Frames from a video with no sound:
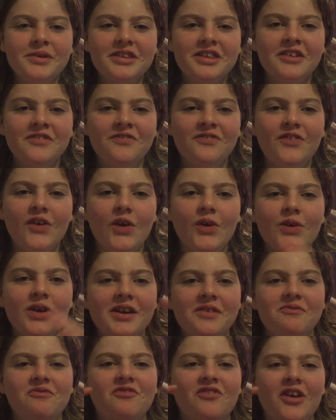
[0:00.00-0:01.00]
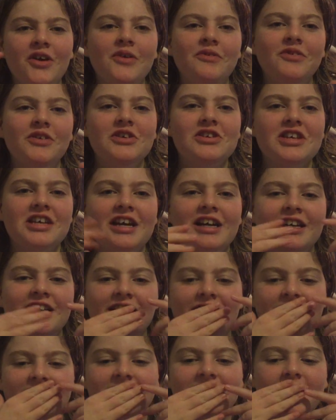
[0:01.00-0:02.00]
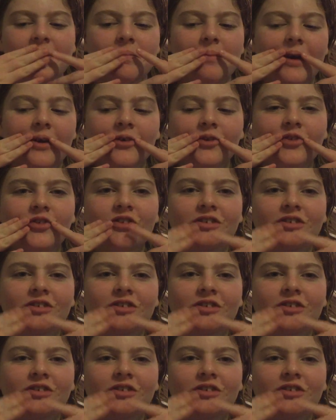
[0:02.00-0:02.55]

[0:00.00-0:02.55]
With the phone in front of you, it's like, I can't see your mouth.